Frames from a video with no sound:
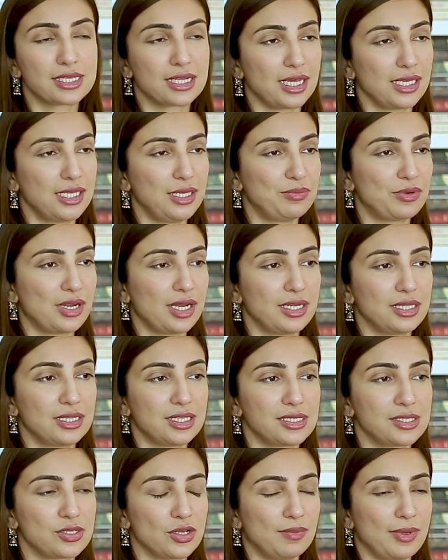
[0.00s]
And I keep writing
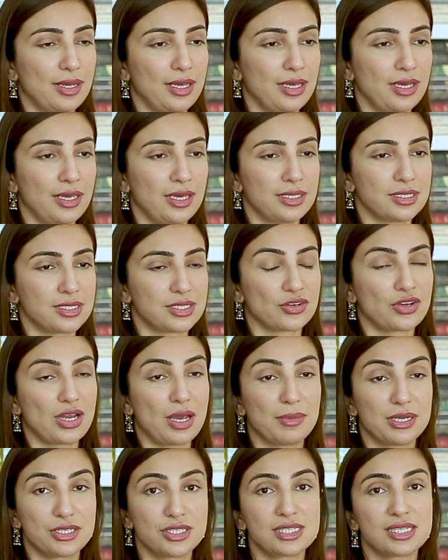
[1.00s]
this on my
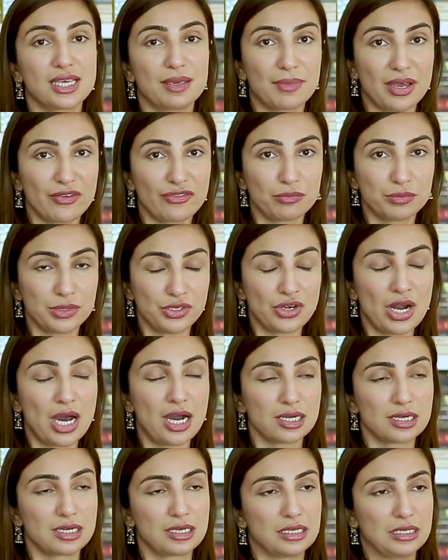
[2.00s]
Instagram. I just came back from
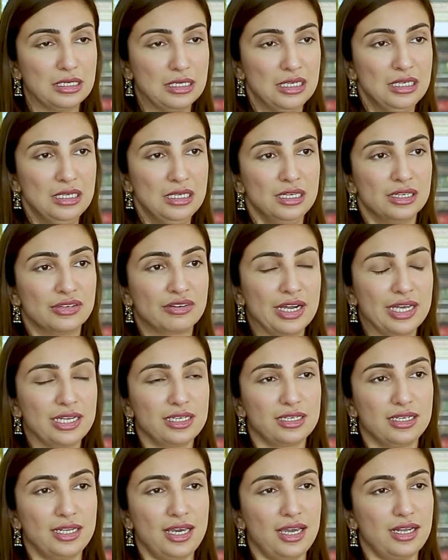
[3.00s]
Iraq,
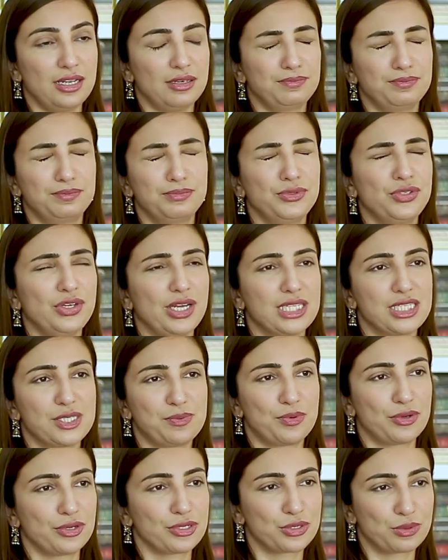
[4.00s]
right? And I had a great
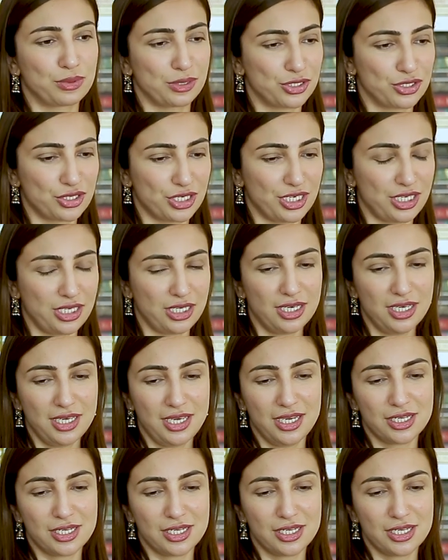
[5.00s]
spiritual journey.